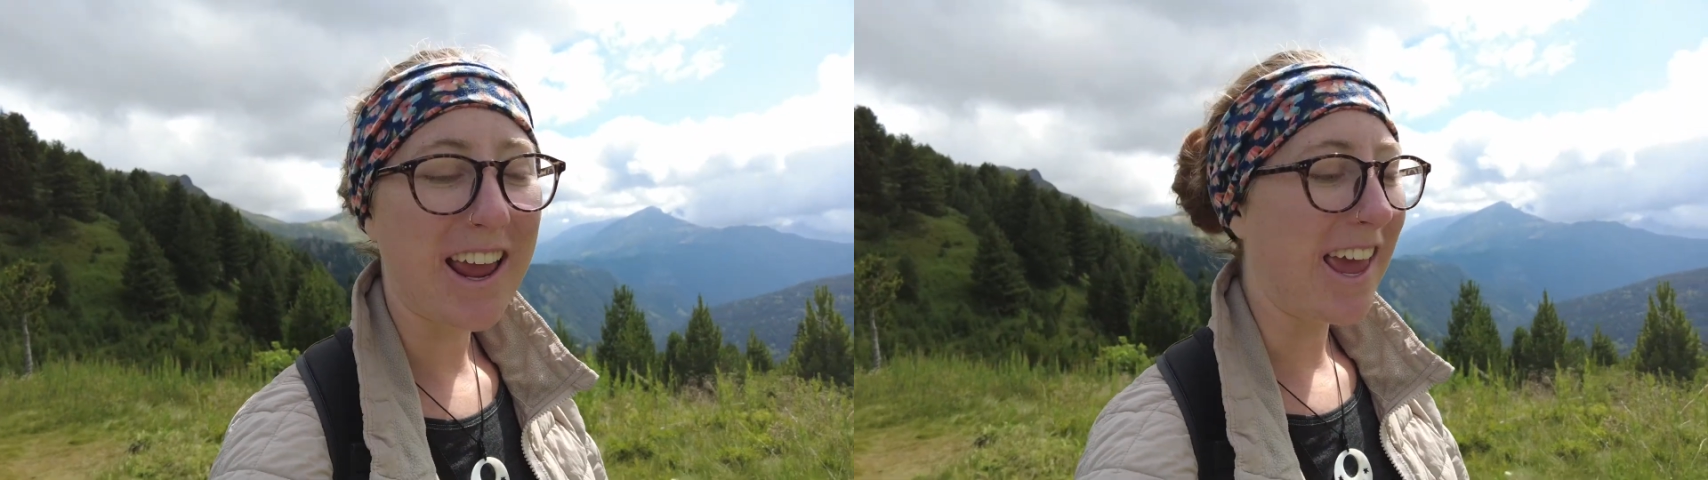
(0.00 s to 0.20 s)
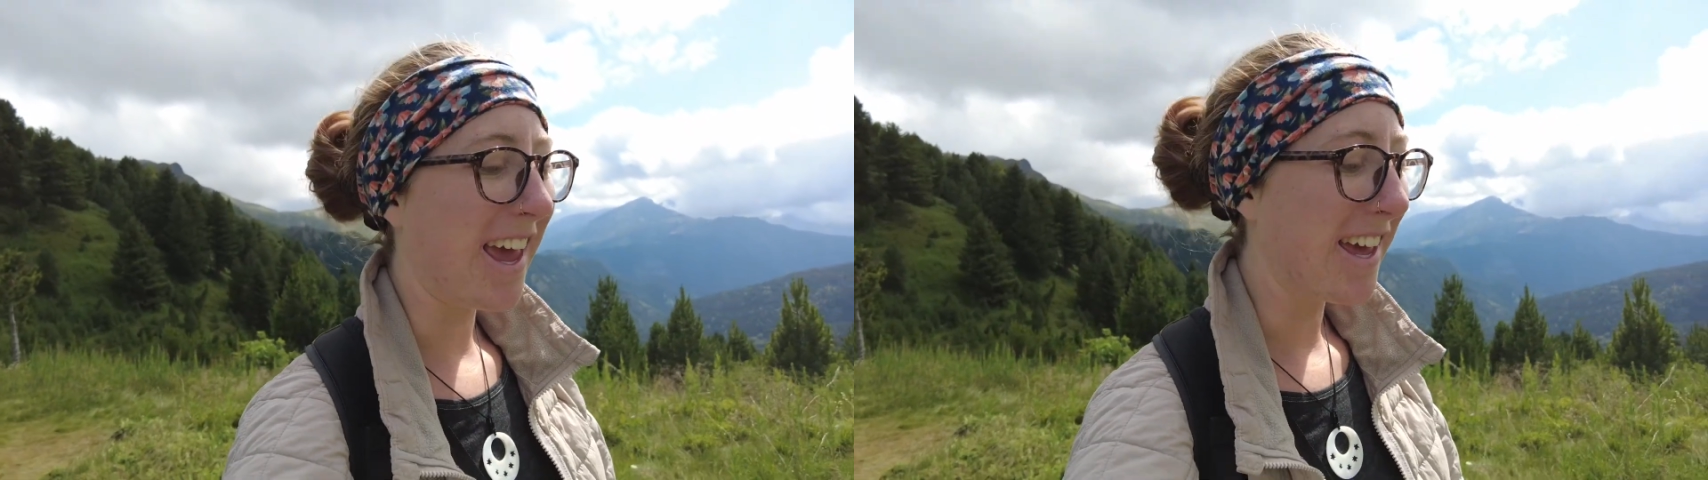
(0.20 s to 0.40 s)

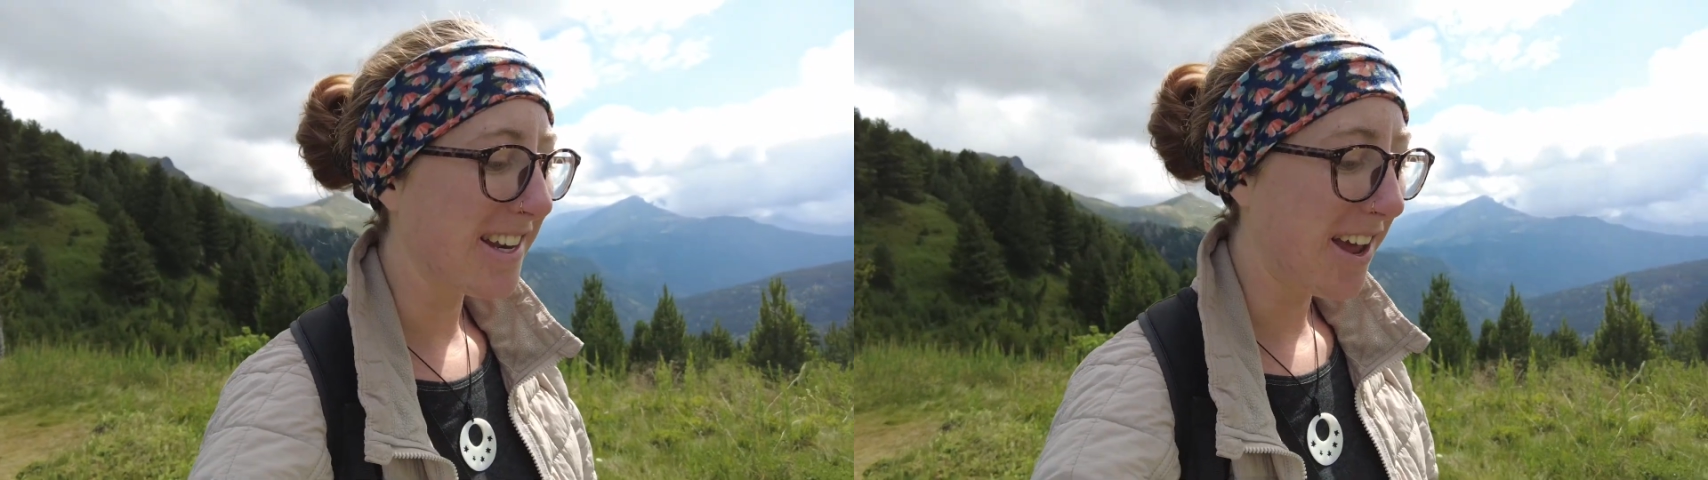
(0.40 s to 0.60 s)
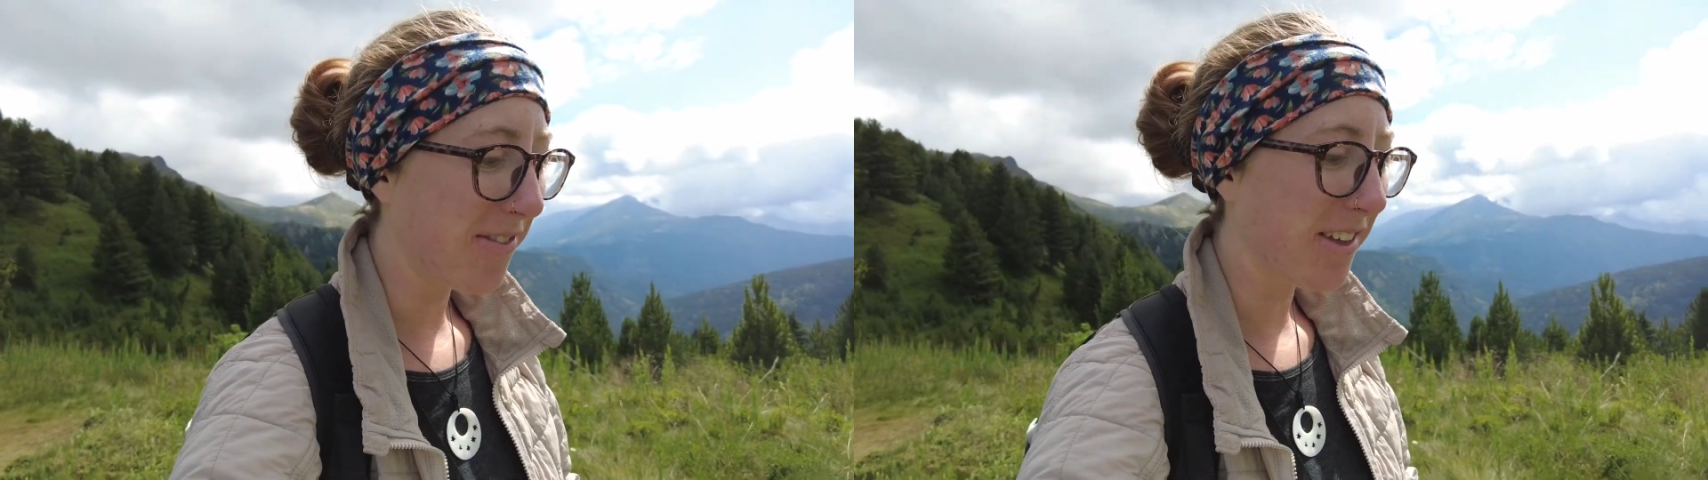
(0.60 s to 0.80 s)

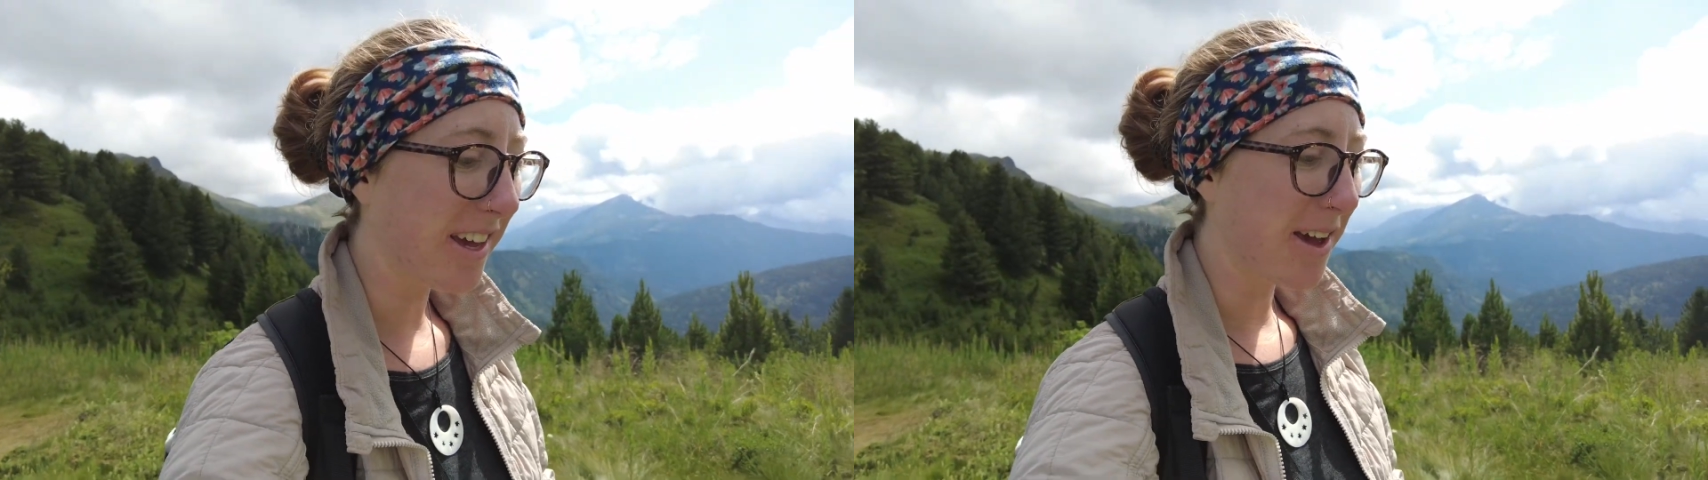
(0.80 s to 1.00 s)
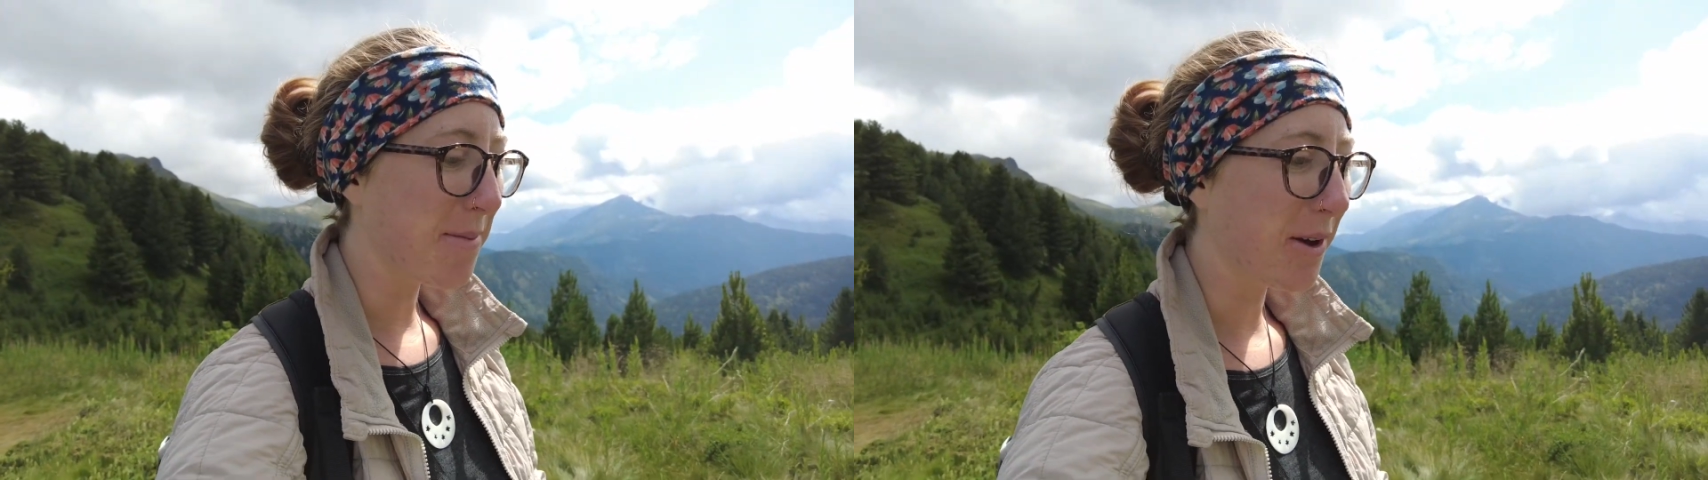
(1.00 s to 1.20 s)
and I feel
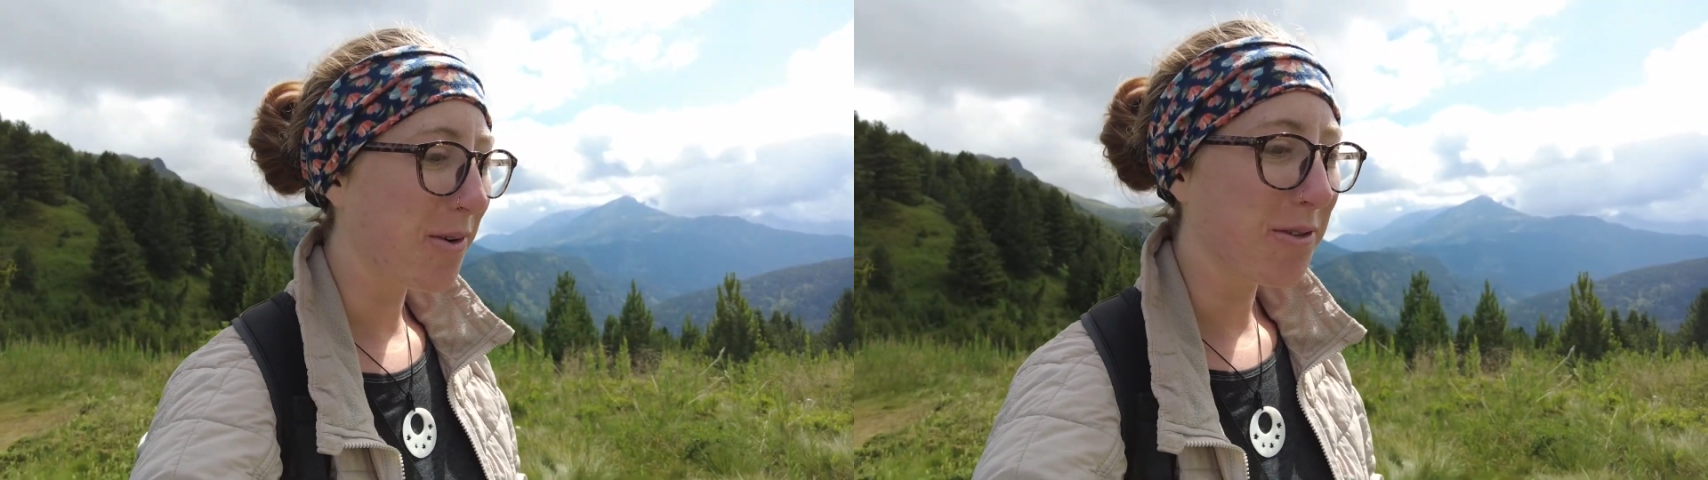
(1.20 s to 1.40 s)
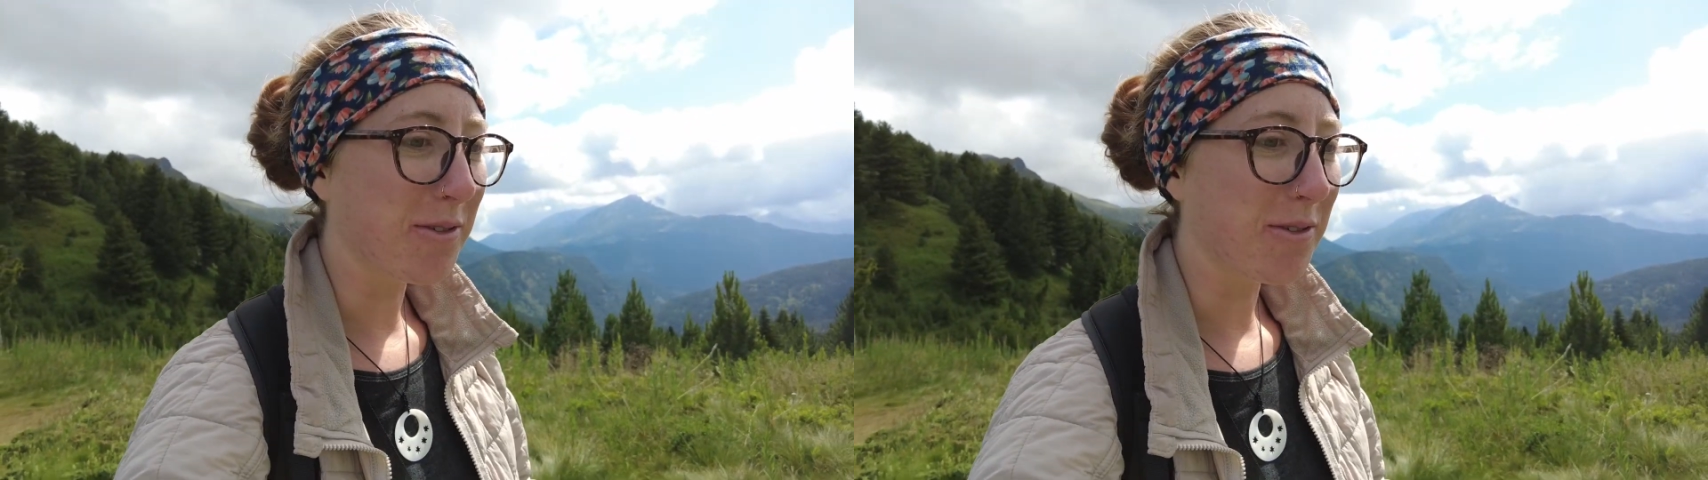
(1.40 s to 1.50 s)
like I've been going